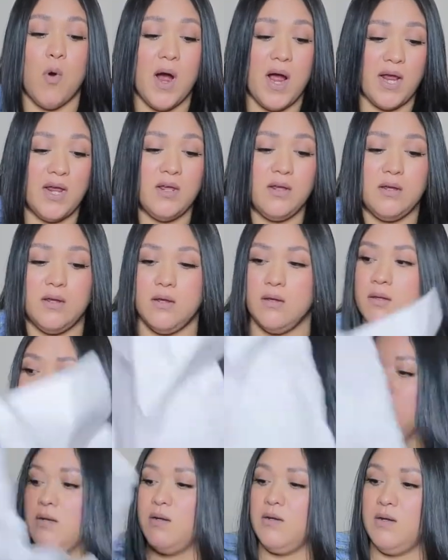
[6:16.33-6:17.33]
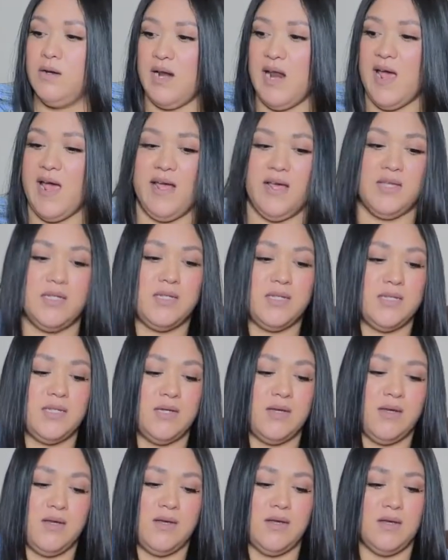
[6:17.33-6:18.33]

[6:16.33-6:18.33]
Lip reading: wine glass,